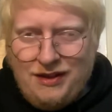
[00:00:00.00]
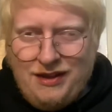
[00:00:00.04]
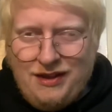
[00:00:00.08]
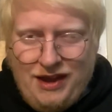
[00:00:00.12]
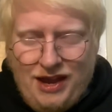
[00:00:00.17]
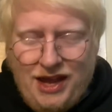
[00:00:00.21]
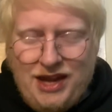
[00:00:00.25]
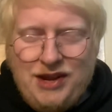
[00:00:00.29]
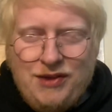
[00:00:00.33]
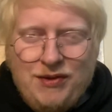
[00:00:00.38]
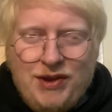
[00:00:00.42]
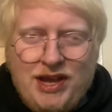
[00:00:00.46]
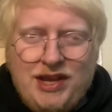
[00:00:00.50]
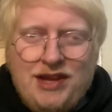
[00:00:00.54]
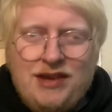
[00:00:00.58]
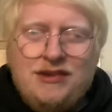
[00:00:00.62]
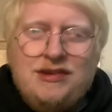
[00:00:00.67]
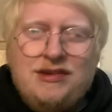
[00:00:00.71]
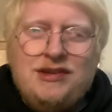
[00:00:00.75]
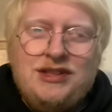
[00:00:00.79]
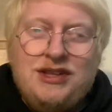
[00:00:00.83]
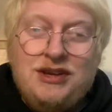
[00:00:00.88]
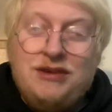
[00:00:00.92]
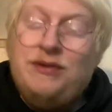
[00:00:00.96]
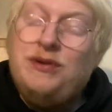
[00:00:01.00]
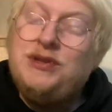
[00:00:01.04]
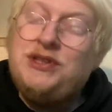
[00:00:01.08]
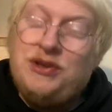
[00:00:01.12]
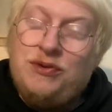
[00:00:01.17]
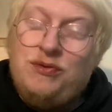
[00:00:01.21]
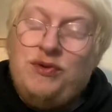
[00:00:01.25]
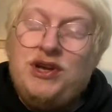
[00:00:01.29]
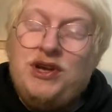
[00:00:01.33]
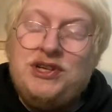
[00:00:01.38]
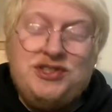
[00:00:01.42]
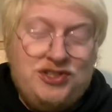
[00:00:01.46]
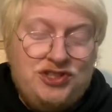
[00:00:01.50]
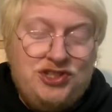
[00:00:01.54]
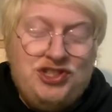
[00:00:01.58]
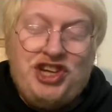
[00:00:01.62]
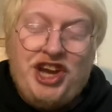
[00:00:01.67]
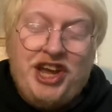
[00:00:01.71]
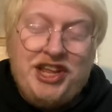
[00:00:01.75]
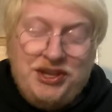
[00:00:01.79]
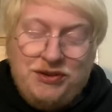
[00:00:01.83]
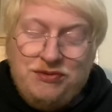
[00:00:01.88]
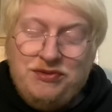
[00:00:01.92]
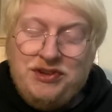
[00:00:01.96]
Anyway, there was
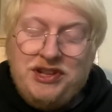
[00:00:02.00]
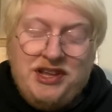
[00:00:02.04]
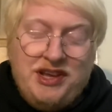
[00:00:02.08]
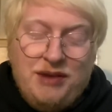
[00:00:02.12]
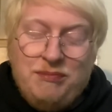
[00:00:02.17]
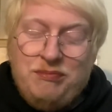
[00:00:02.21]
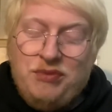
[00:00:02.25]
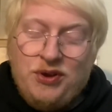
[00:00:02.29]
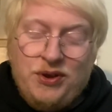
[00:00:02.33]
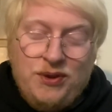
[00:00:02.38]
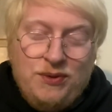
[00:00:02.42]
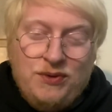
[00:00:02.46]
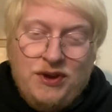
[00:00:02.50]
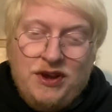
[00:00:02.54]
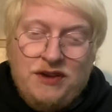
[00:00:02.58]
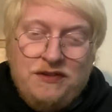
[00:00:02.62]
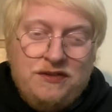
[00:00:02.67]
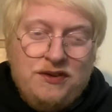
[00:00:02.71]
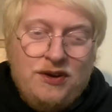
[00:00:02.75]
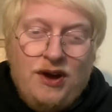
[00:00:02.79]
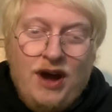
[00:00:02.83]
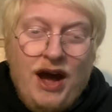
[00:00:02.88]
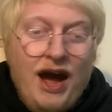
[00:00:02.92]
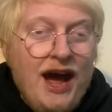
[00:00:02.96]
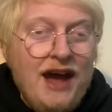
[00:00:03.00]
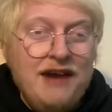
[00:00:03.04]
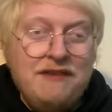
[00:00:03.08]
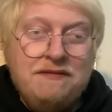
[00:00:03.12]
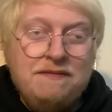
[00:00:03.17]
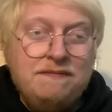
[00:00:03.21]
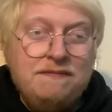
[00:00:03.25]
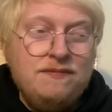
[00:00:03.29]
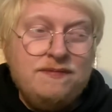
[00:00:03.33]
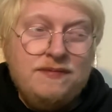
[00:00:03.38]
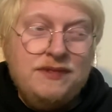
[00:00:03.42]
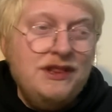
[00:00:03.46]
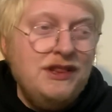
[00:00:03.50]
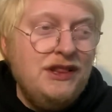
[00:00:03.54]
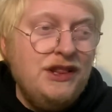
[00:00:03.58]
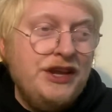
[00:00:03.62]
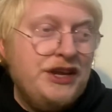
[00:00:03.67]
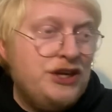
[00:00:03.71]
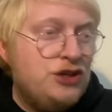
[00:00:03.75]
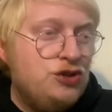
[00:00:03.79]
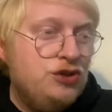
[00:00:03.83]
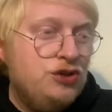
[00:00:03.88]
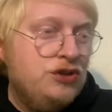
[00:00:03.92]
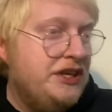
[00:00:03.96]
genuinely a point where I thought, I've
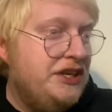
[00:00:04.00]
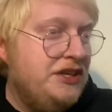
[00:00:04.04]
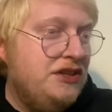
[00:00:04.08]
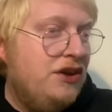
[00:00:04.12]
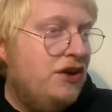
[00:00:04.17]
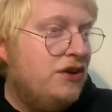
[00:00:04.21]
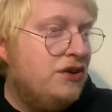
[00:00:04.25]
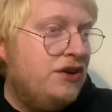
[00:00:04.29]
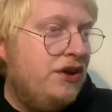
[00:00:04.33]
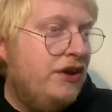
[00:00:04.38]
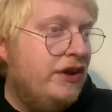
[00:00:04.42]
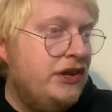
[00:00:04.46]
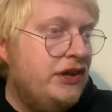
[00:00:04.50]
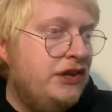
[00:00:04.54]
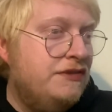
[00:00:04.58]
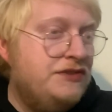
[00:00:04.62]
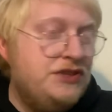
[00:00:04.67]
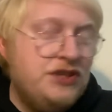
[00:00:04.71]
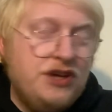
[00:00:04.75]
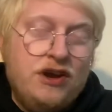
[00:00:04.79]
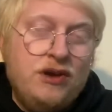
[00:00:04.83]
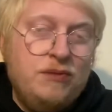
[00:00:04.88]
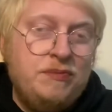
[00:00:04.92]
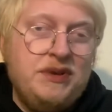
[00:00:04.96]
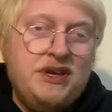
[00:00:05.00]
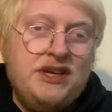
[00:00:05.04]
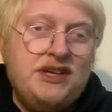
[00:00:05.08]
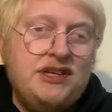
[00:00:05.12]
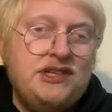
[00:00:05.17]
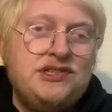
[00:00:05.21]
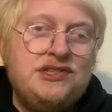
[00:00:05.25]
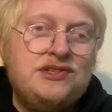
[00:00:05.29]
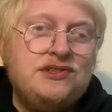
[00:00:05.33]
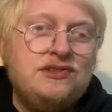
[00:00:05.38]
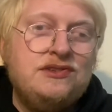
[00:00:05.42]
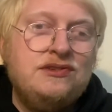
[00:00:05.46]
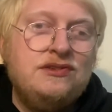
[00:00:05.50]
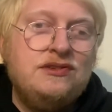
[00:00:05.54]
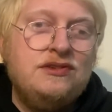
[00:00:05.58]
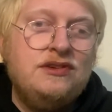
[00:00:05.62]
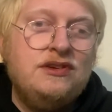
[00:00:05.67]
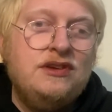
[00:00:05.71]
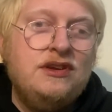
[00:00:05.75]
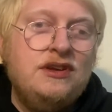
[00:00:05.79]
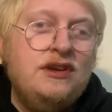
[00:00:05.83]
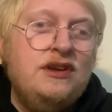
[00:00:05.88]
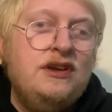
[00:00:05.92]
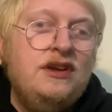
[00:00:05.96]
literally not got enough dark beers.
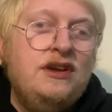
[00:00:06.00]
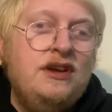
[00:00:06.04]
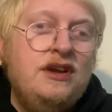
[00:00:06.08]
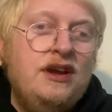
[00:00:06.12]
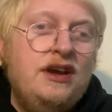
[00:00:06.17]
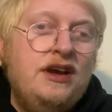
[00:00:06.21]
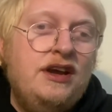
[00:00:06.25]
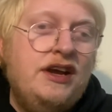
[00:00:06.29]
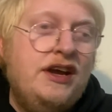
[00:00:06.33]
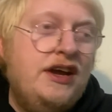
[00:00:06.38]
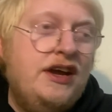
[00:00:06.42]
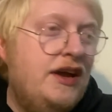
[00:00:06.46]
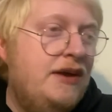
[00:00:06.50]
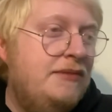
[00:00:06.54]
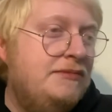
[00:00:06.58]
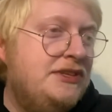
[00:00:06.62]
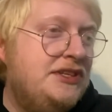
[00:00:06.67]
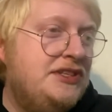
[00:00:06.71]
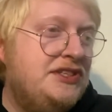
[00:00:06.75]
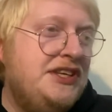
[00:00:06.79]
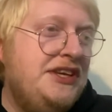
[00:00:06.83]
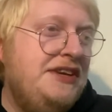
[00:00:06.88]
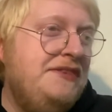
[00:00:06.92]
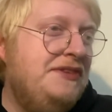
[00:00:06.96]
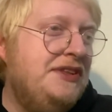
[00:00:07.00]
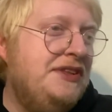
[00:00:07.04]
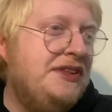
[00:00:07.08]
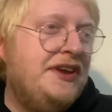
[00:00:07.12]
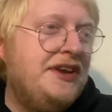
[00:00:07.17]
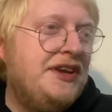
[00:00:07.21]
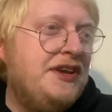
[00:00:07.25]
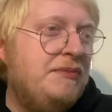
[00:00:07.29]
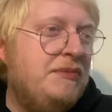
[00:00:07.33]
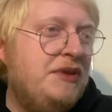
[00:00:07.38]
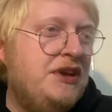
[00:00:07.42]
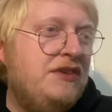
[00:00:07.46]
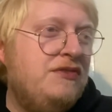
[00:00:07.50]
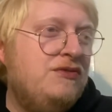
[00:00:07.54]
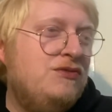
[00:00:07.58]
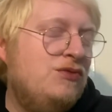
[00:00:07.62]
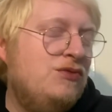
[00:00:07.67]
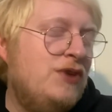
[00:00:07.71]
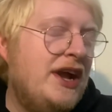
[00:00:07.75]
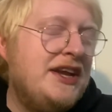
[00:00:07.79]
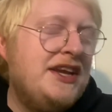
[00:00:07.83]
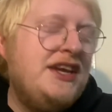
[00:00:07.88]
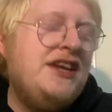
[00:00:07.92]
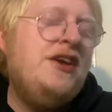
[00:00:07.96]
There's even like a bit of
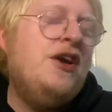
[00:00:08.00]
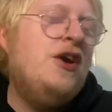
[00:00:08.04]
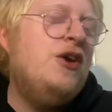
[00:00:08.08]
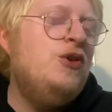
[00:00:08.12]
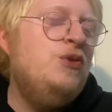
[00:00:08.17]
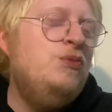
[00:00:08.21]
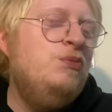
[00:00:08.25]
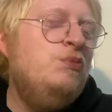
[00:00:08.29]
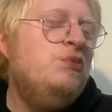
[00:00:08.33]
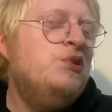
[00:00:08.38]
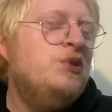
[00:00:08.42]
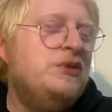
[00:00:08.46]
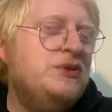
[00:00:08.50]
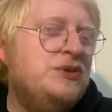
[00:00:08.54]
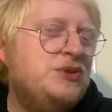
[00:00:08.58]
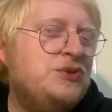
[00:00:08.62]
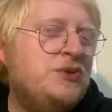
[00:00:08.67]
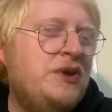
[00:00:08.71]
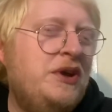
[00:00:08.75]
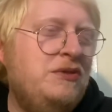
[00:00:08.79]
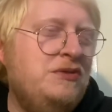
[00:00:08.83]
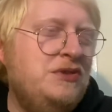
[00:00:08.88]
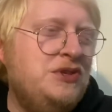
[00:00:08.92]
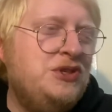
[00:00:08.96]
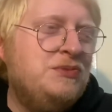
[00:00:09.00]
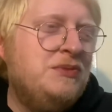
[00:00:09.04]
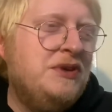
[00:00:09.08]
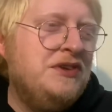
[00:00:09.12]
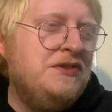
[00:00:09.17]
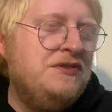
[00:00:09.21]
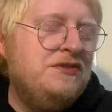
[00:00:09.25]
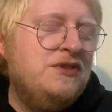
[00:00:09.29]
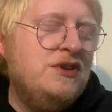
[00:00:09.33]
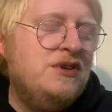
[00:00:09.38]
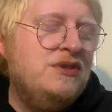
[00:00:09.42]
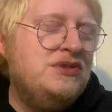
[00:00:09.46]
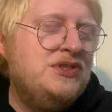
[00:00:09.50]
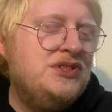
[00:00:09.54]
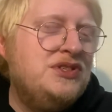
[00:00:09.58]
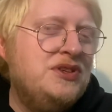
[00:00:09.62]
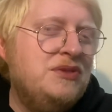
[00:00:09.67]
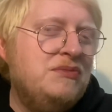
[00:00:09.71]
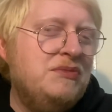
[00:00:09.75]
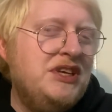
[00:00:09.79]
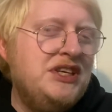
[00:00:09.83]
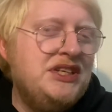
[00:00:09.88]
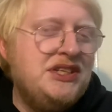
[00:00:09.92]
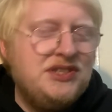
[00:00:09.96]
raggy homebrew as well, which might throw into the
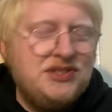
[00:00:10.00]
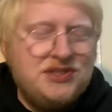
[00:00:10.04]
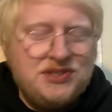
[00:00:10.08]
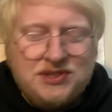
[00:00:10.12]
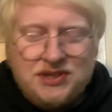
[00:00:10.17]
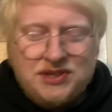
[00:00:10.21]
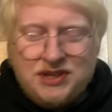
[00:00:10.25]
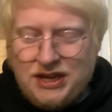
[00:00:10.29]
mix.